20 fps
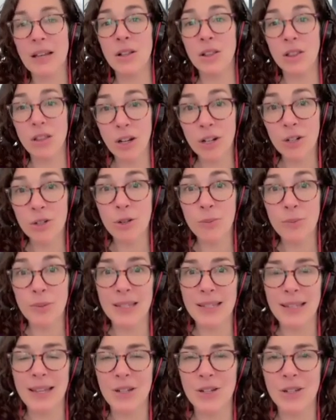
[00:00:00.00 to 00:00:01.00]
large group
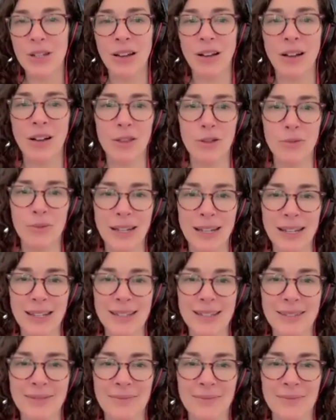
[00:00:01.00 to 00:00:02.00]
discussion on the
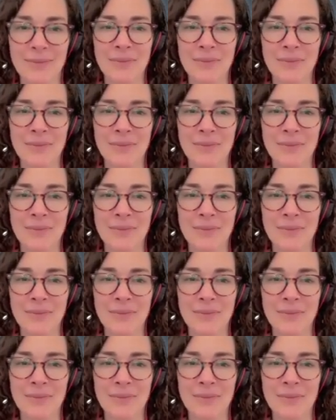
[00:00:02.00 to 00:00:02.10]
readings.